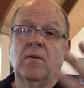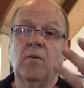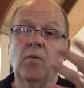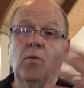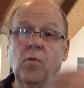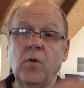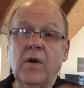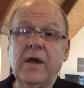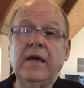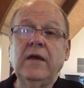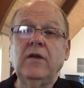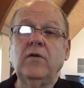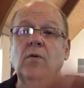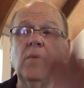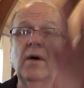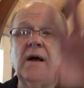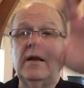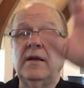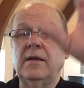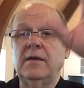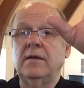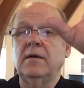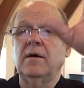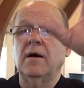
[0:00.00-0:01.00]
we
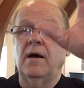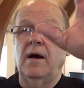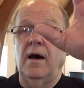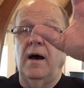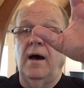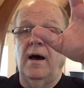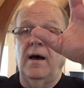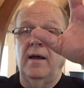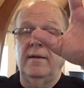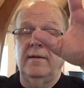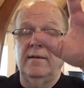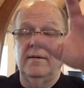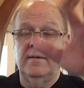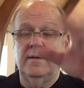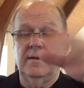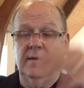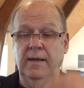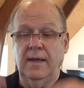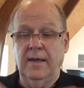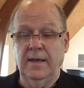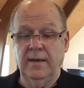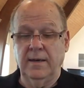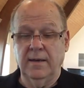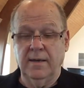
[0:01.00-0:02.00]
dwell in God,
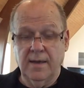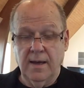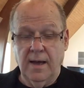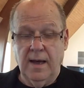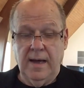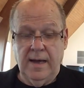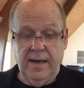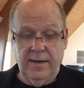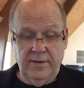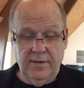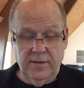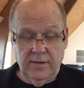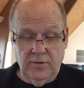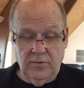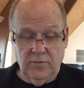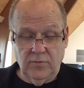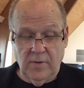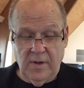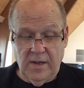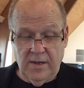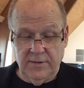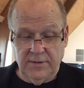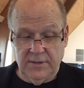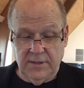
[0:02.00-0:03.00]
and God
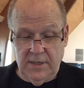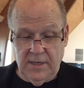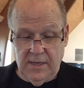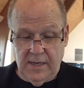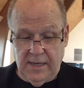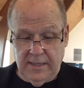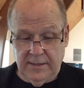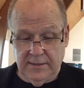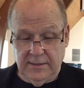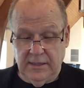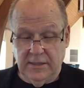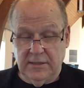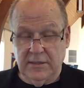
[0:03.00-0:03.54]
dwells in us.